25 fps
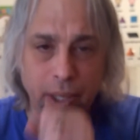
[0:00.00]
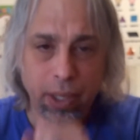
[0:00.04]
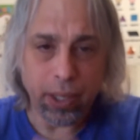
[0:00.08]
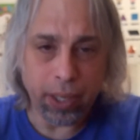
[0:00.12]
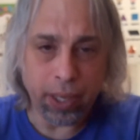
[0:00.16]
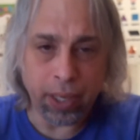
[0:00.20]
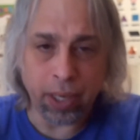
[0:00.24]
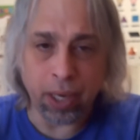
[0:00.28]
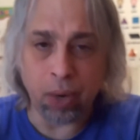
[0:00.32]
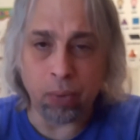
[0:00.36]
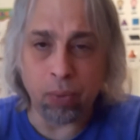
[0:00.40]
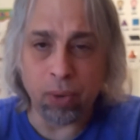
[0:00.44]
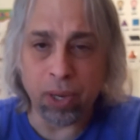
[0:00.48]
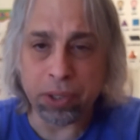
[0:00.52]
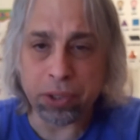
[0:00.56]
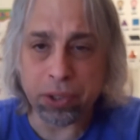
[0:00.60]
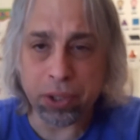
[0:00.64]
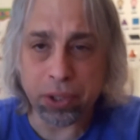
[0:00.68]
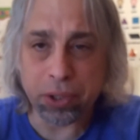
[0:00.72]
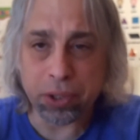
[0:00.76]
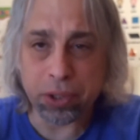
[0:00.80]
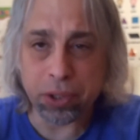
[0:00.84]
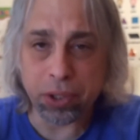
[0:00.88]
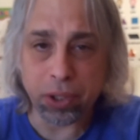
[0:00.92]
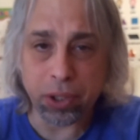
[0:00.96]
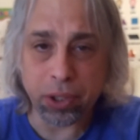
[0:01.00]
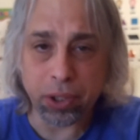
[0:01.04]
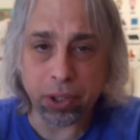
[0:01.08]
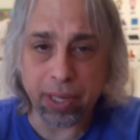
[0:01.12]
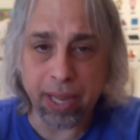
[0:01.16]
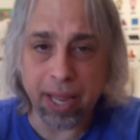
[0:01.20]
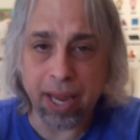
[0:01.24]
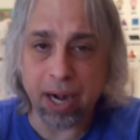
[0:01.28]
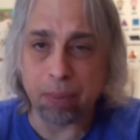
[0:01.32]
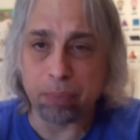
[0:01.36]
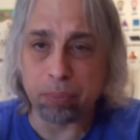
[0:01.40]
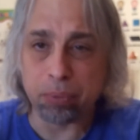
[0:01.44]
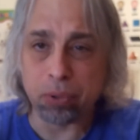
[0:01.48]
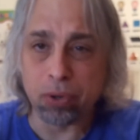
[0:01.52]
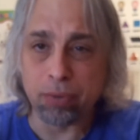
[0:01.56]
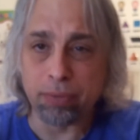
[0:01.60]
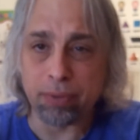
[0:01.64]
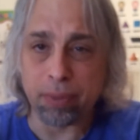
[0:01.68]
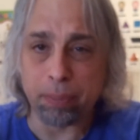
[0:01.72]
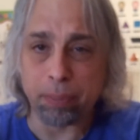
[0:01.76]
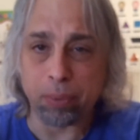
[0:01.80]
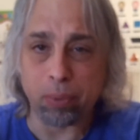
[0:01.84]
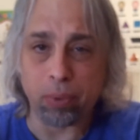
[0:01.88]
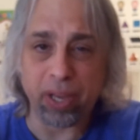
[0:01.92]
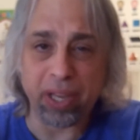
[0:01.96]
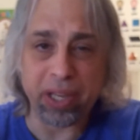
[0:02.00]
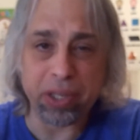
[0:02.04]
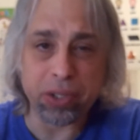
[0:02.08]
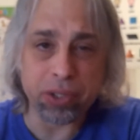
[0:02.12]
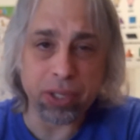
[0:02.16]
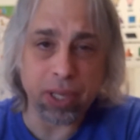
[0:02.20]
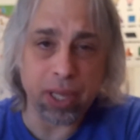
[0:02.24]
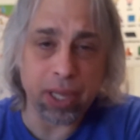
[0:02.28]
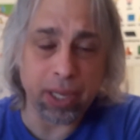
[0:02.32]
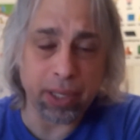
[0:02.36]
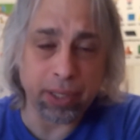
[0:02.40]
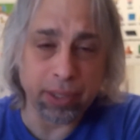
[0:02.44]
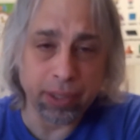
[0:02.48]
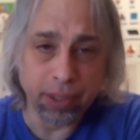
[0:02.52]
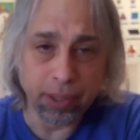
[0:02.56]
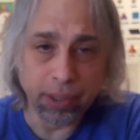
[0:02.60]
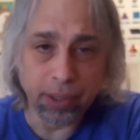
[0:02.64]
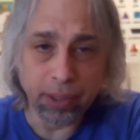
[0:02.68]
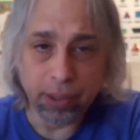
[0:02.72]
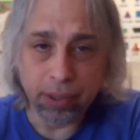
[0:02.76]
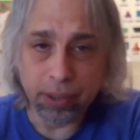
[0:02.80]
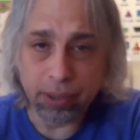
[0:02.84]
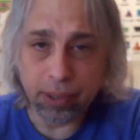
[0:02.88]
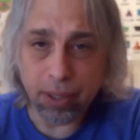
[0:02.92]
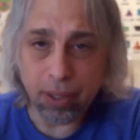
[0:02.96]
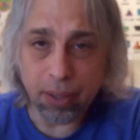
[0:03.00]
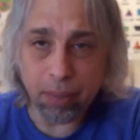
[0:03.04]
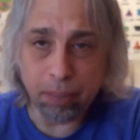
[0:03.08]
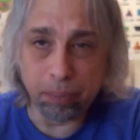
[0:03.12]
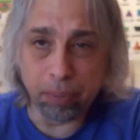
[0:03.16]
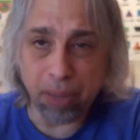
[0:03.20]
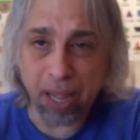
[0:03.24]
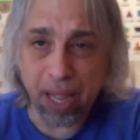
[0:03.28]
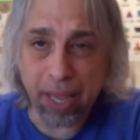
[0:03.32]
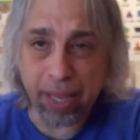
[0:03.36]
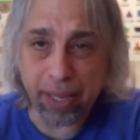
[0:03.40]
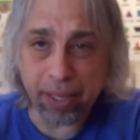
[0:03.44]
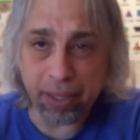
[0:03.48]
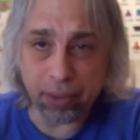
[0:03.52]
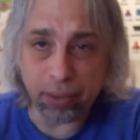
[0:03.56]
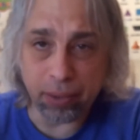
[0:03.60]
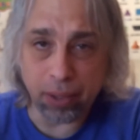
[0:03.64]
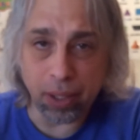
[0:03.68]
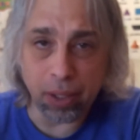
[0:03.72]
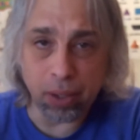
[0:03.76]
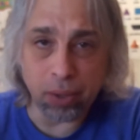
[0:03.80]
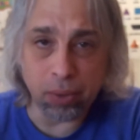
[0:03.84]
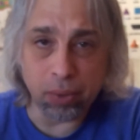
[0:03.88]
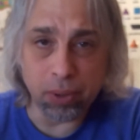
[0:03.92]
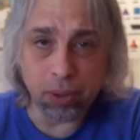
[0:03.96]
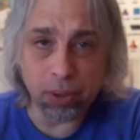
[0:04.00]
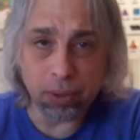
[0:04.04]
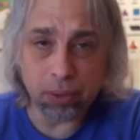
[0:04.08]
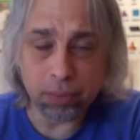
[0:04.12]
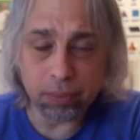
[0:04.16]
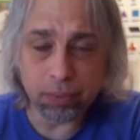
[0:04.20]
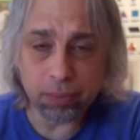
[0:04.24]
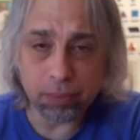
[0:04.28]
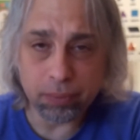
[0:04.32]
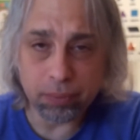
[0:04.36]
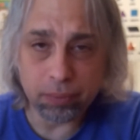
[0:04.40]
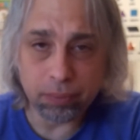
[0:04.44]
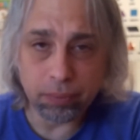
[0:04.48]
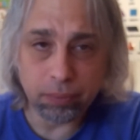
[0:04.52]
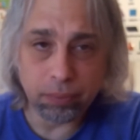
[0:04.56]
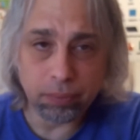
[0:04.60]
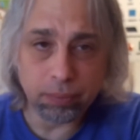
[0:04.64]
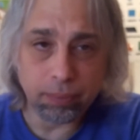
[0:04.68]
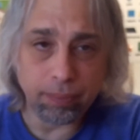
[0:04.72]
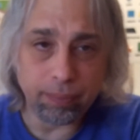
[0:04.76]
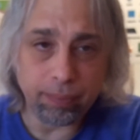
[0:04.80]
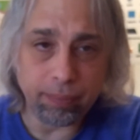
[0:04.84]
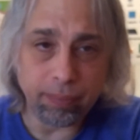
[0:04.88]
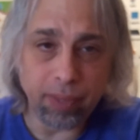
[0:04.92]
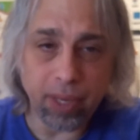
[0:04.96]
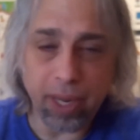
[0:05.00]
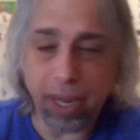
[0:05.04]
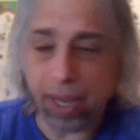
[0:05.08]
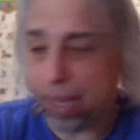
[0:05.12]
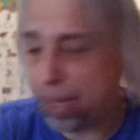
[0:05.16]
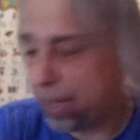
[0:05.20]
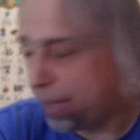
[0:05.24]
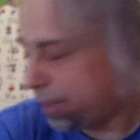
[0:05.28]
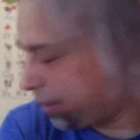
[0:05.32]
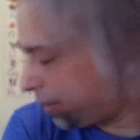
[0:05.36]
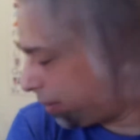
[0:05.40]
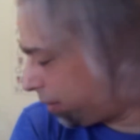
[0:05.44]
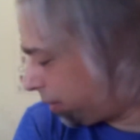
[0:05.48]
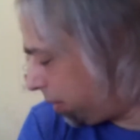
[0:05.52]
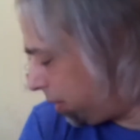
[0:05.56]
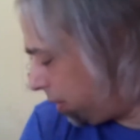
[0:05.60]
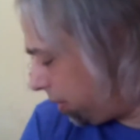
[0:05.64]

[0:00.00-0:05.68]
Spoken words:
And I wanted to kind of prove a point on buying low. And